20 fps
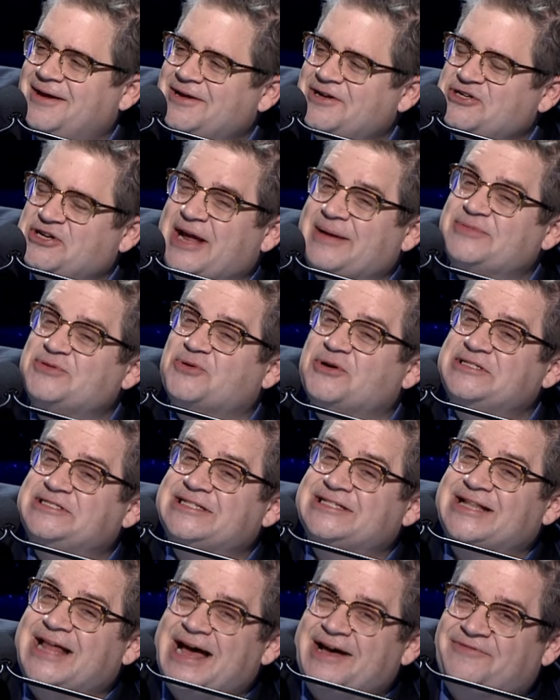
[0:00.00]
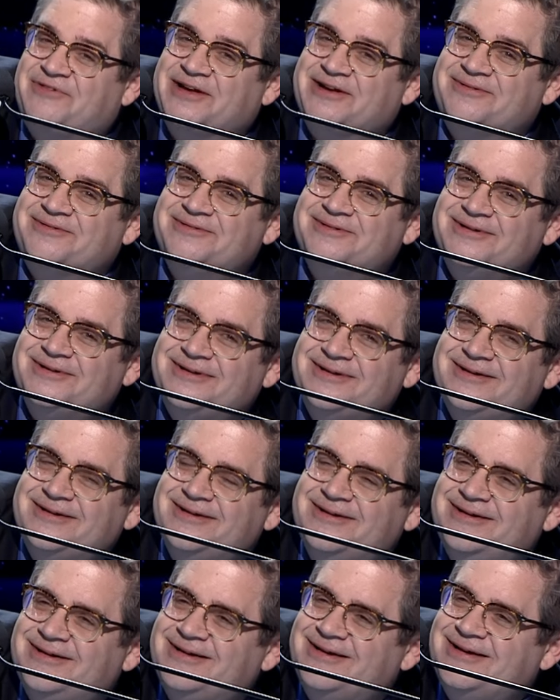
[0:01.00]
James Woods is laughing.
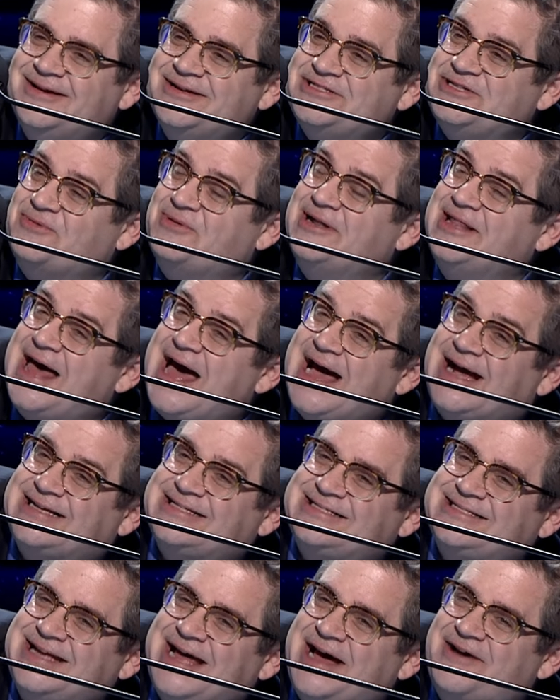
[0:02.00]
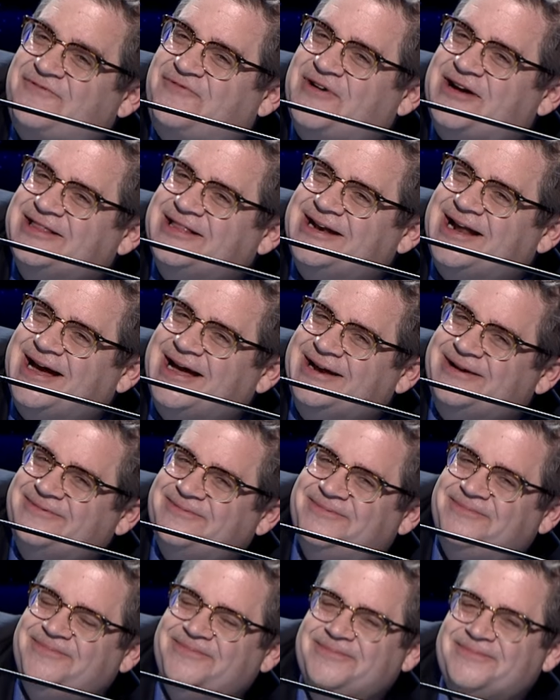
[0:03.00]
So relax. Have fun tonight.
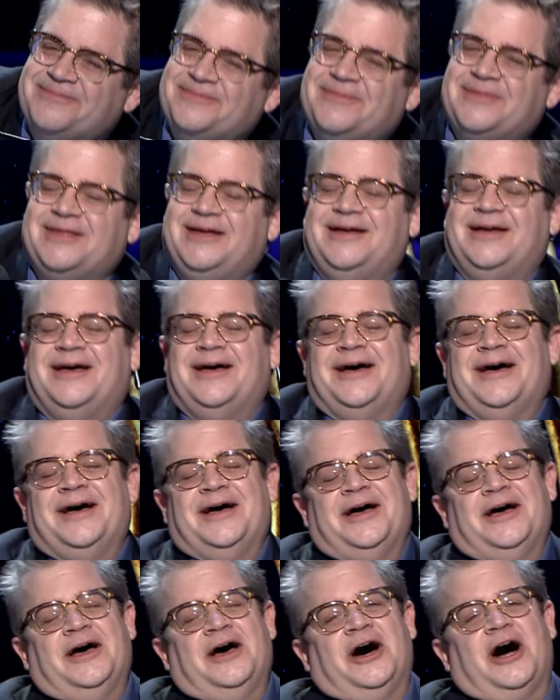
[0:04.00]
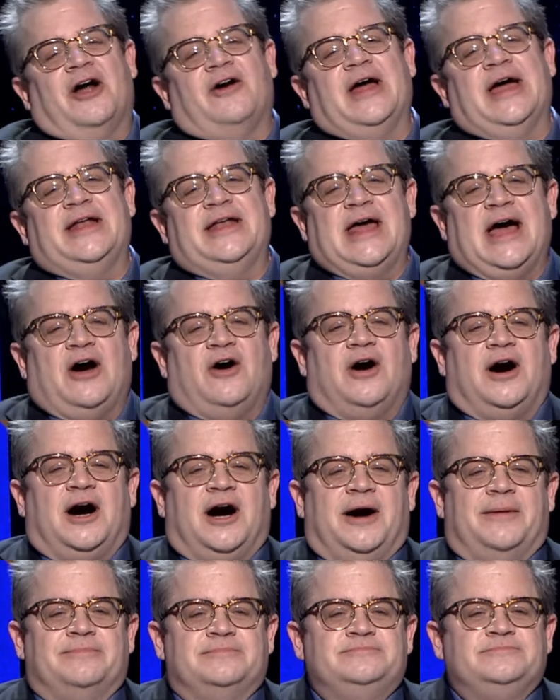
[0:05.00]
All right, now,
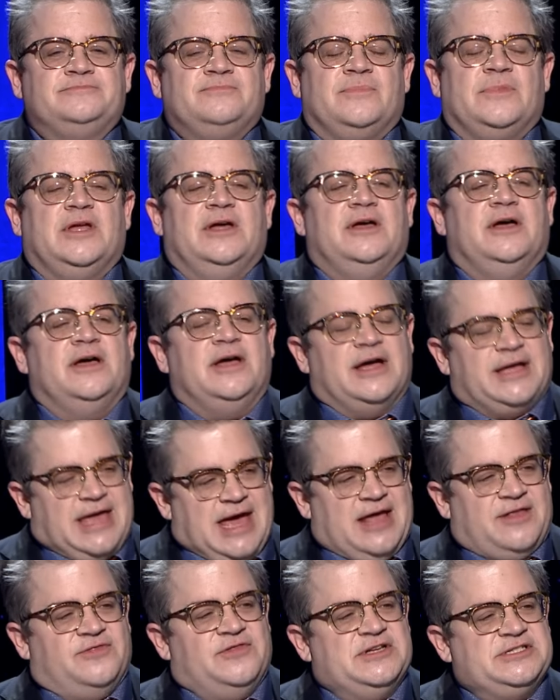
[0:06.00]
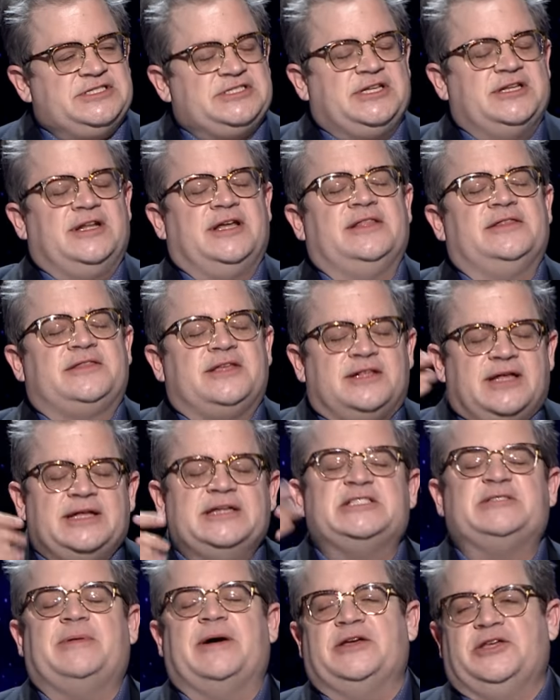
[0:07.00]
um, again, this tonight, tonight,
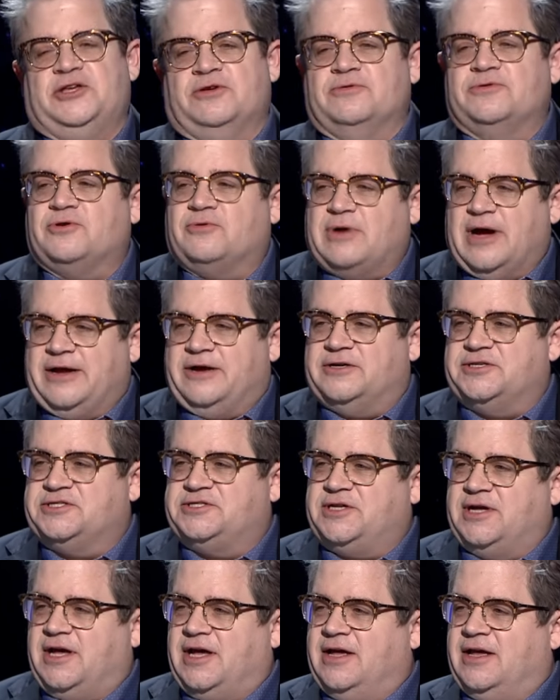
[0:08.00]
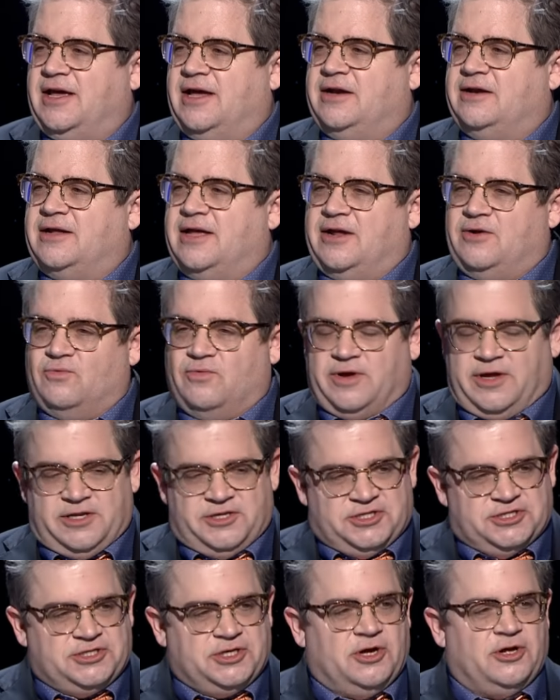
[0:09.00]
is about you, the writers, uh, and and we
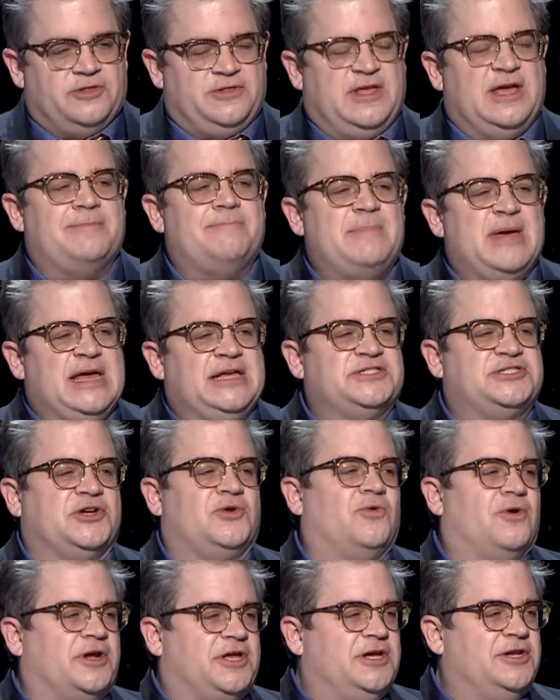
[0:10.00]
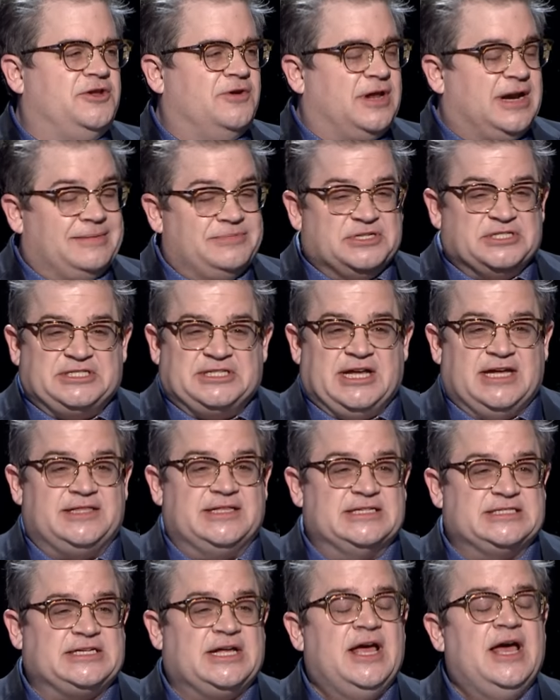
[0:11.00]
just the amazing work you do. And I'm just saying
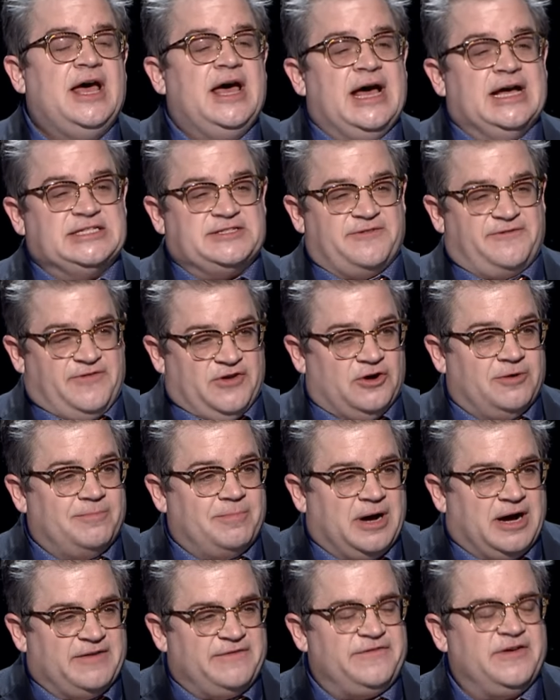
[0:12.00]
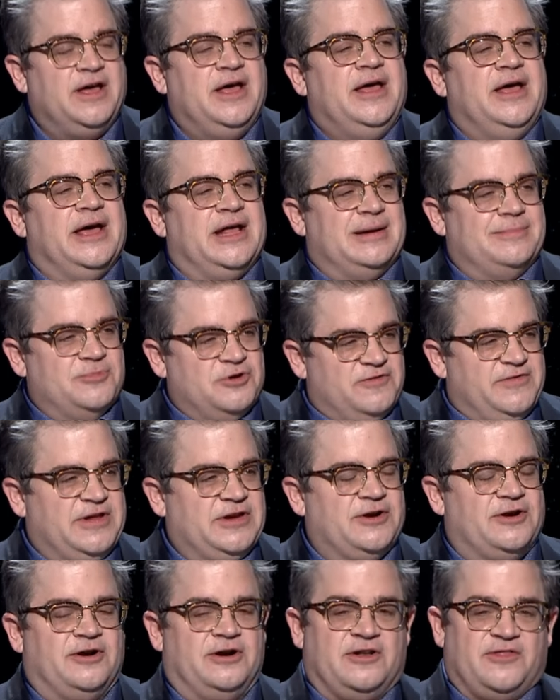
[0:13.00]
this as a film buff and a movie
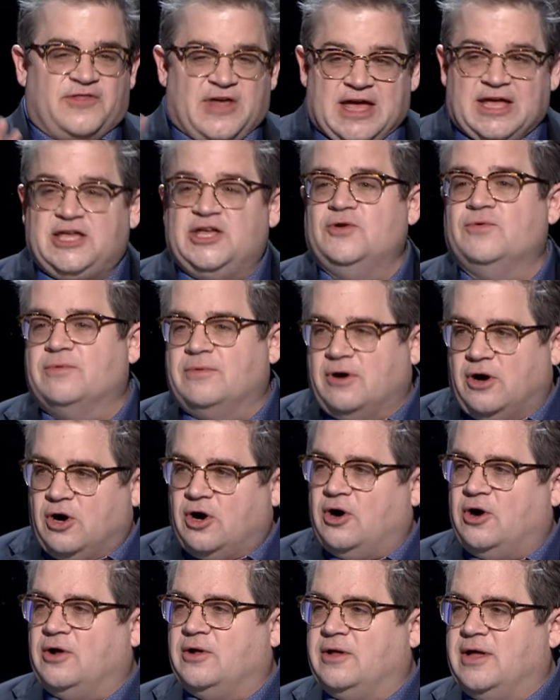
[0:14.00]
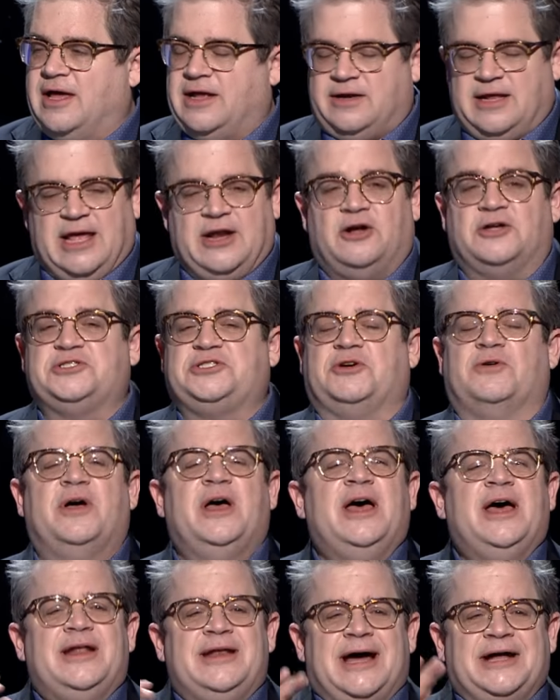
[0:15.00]
nerd. Thank you all, and and also
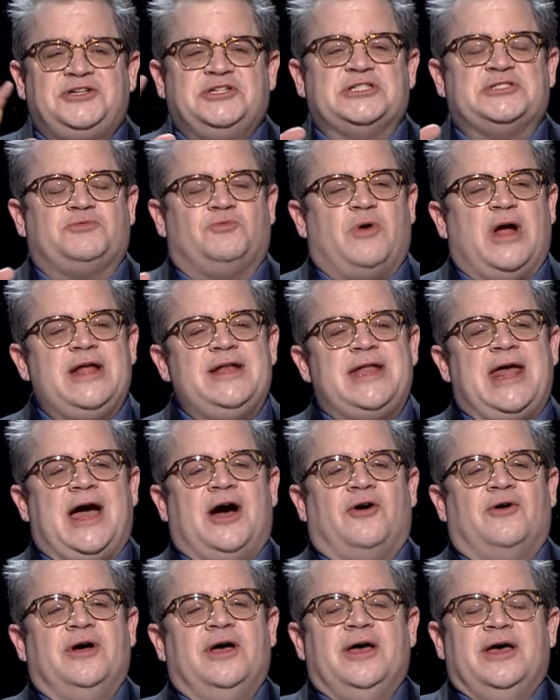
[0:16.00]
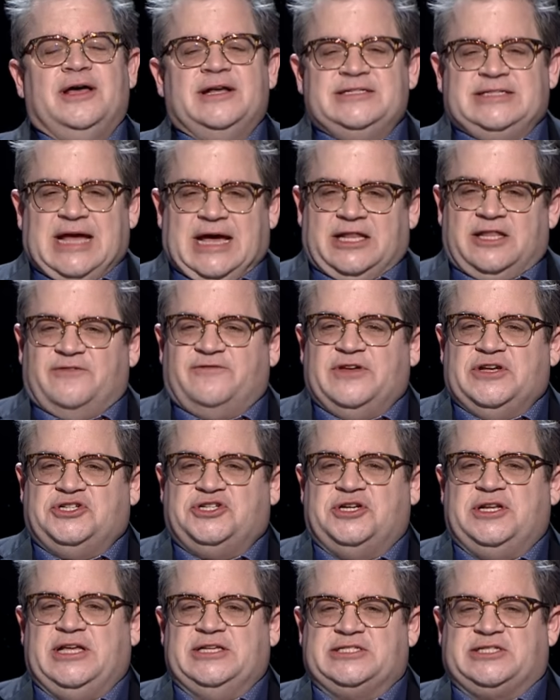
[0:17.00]
not just right now.
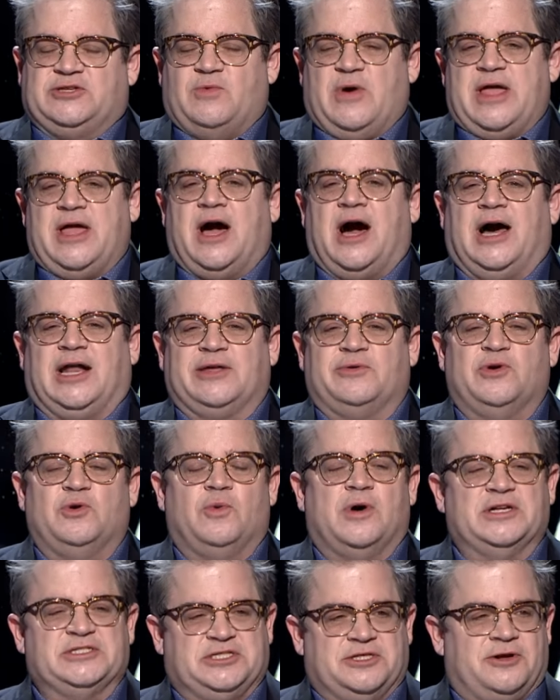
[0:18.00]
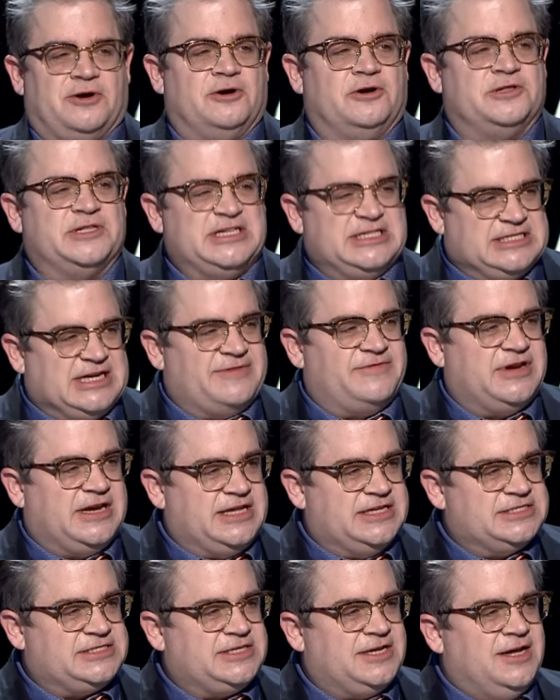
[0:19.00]
Television is the way Hollywood was in the early
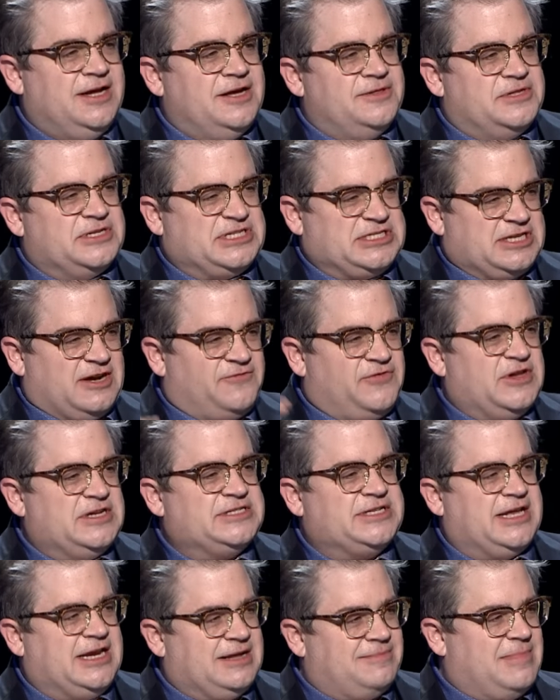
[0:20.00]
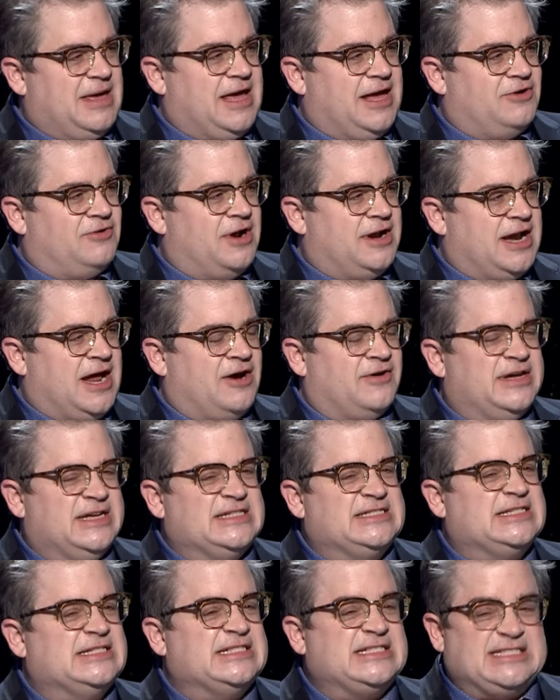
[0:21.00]
70s. The stuff that is getting made right now
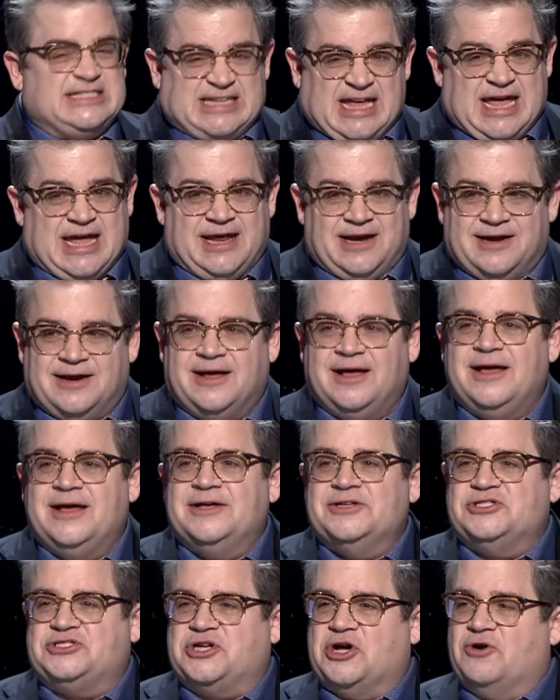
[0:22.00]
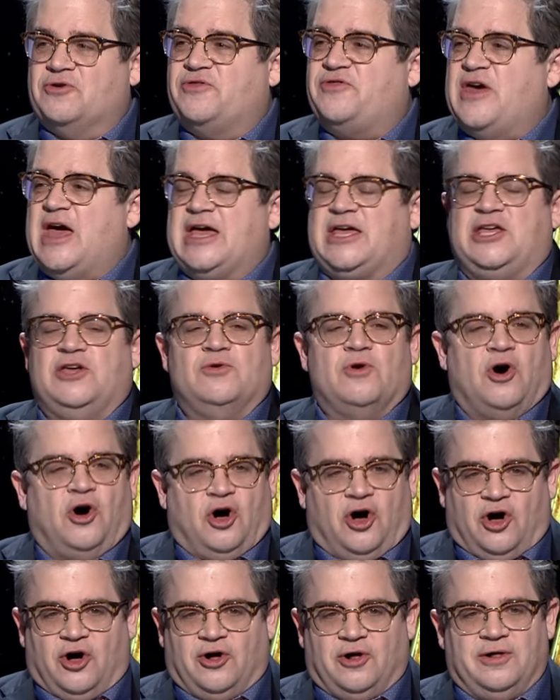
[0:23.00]
is insane. So thank you
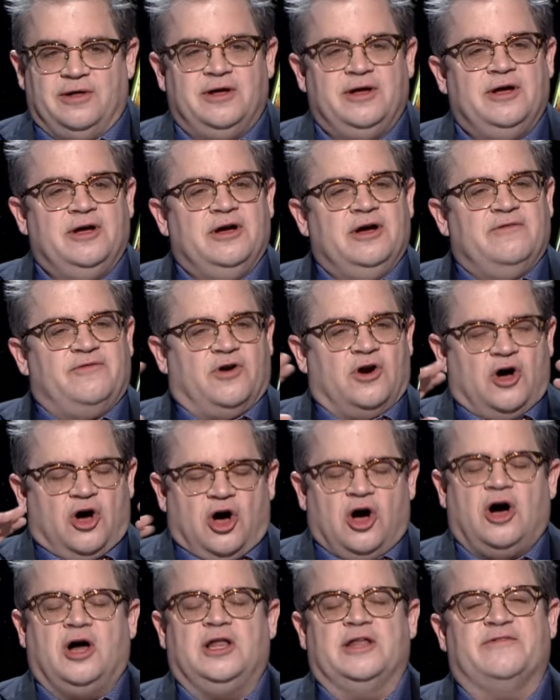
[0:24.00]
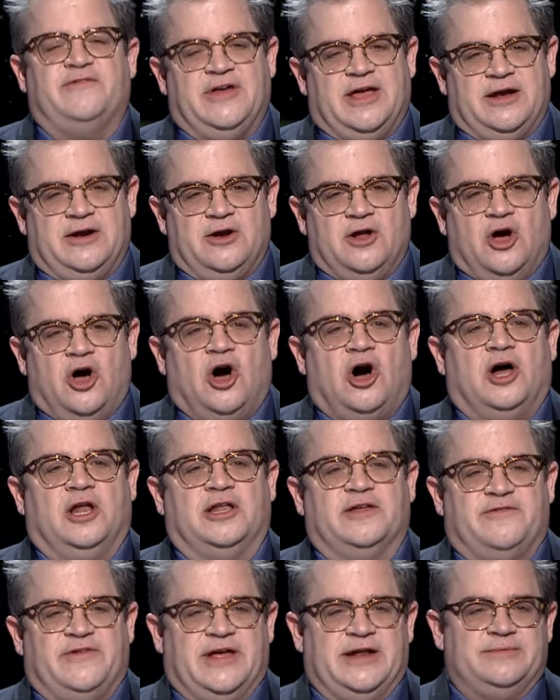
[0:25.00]
all for all of it, all
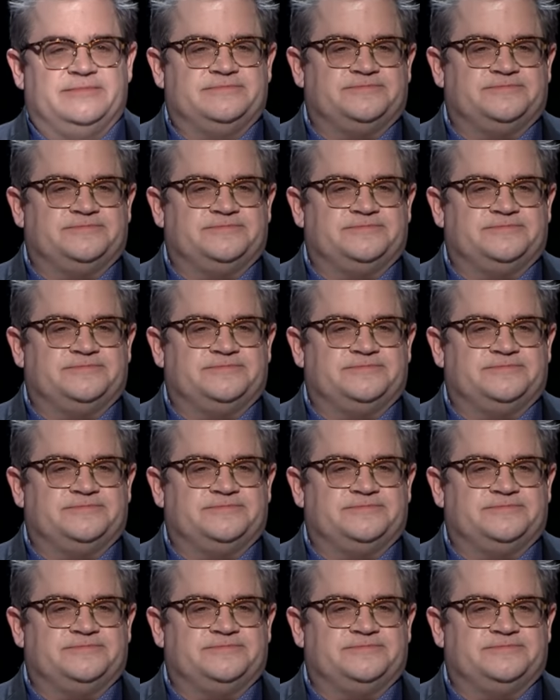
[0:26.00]
of it.